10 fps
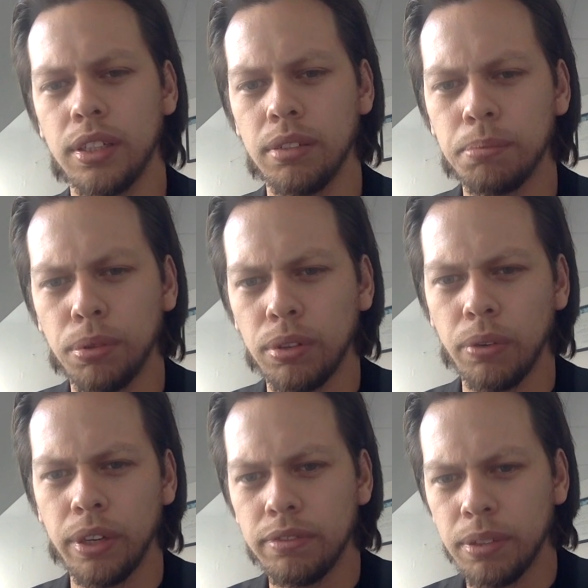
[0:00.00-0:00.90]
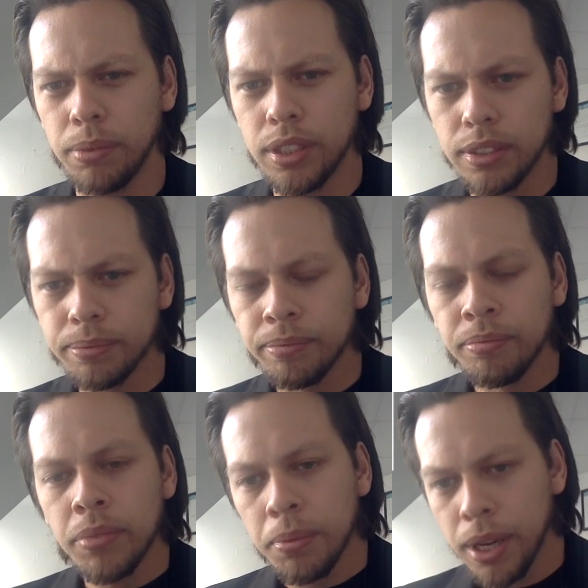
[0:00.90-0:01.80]
I can pull away from this.
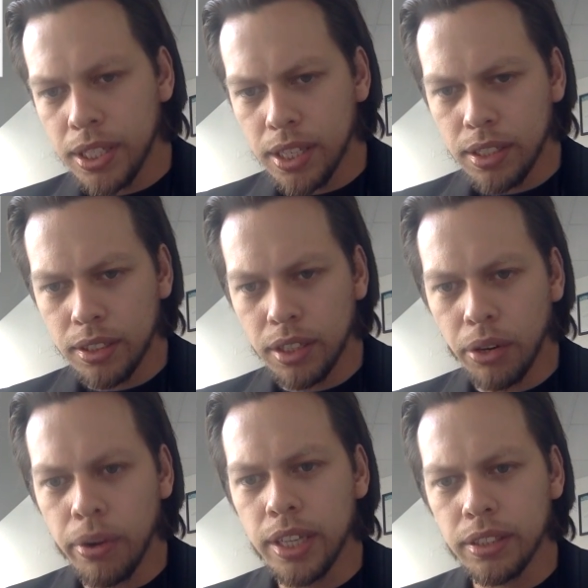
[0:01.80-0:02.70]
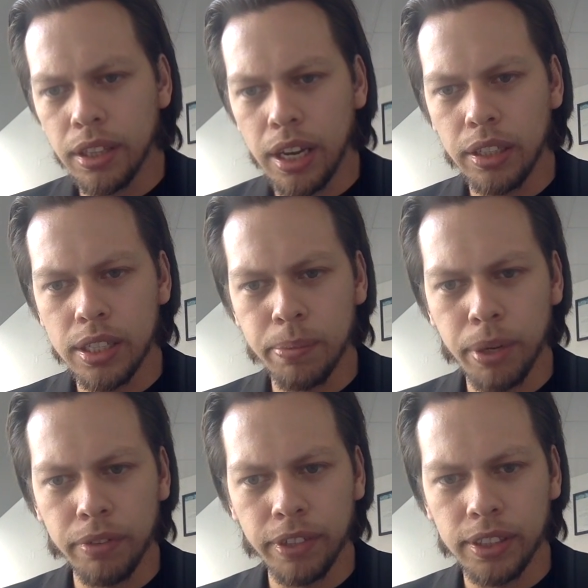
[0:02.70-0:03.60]
It says here, the horizon line has
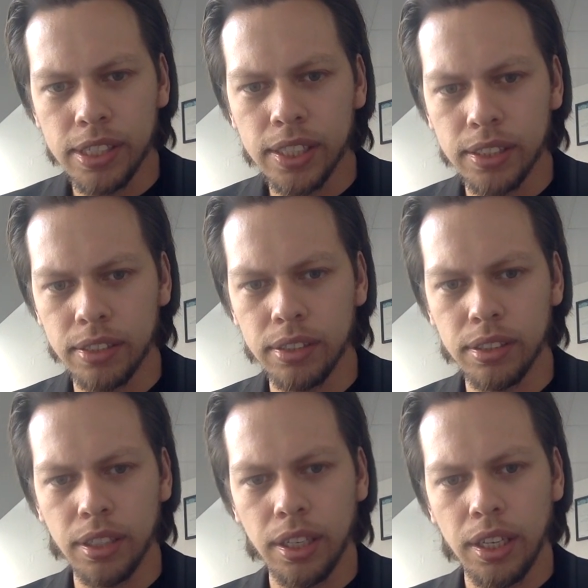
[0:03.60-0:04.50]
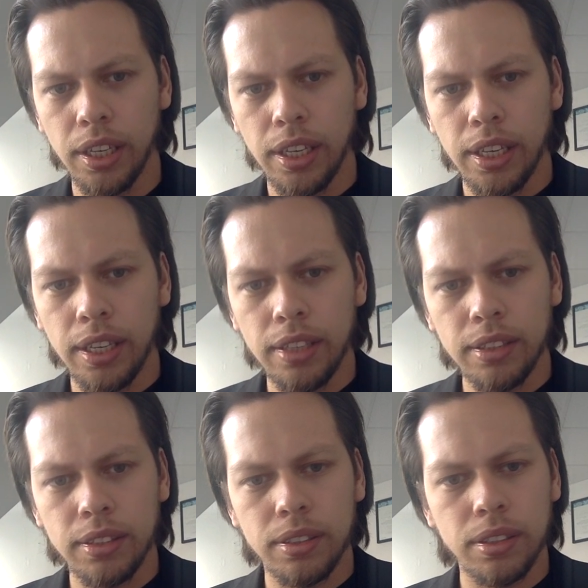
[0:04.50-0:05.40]
perfect distance,
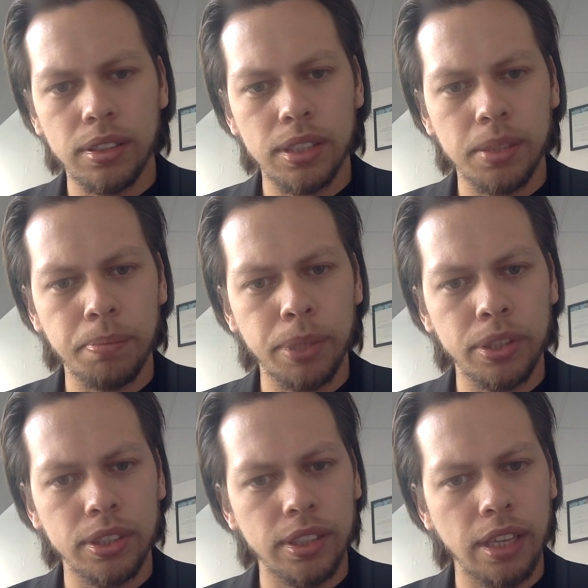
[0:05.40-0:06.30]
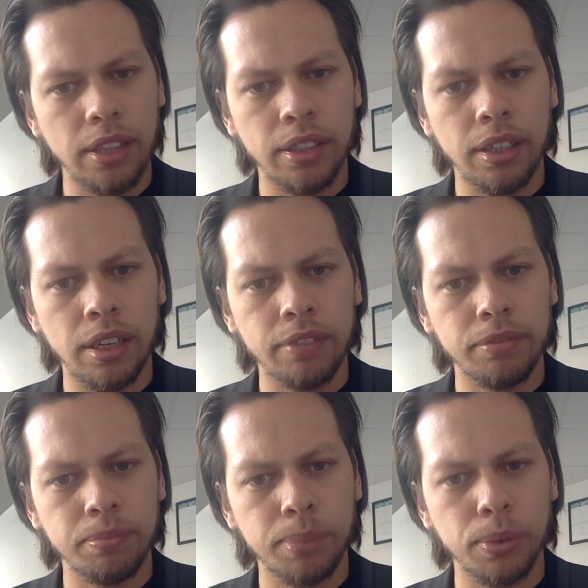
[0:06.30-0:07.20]
interspersed telegraph
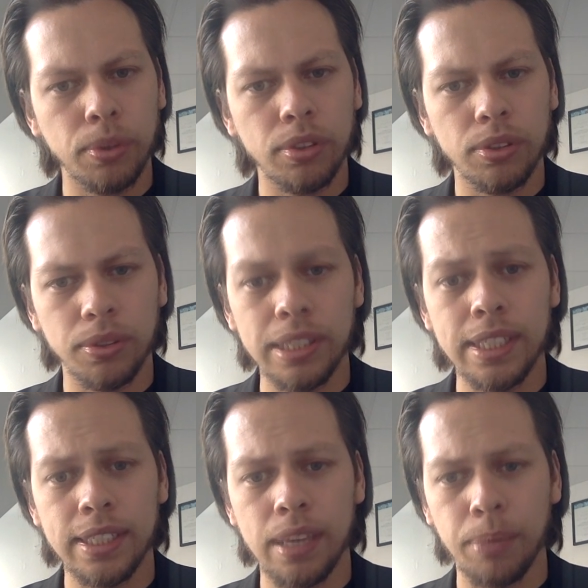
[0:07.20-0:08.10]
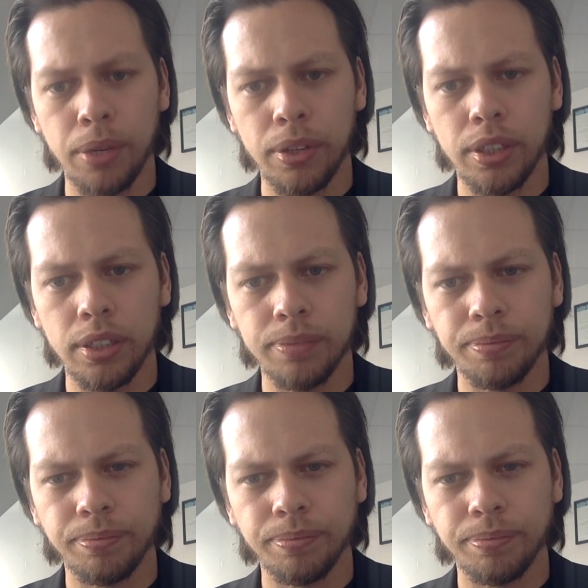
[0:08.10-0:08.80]
poles, so this is America.